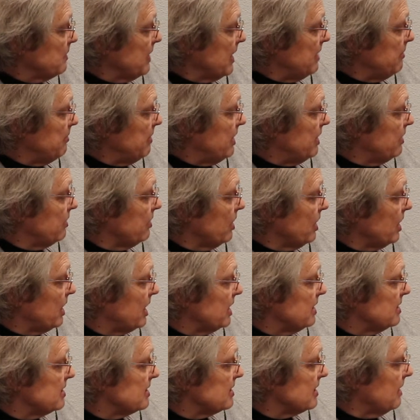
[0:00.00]
might be
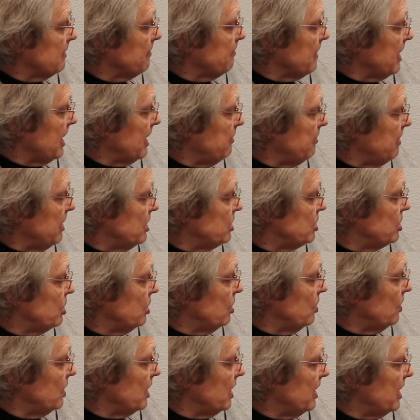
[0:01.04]
crooked, some might be
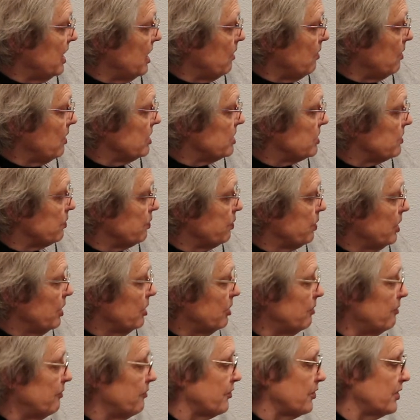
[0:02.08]
chewed, and there was
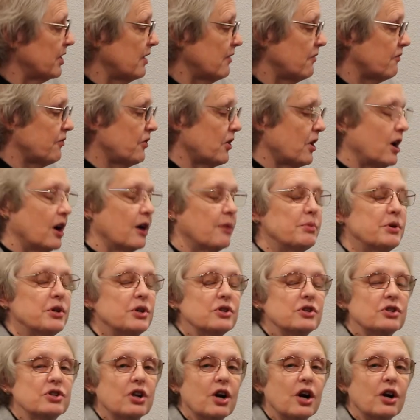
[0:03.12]
room for the farm to
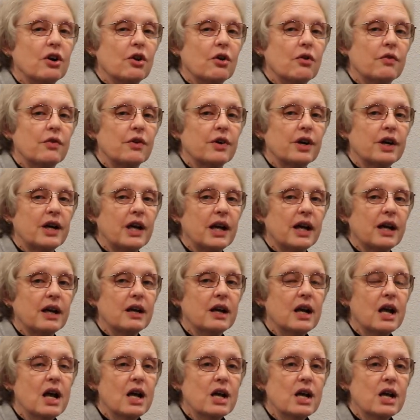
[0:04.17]
start over again.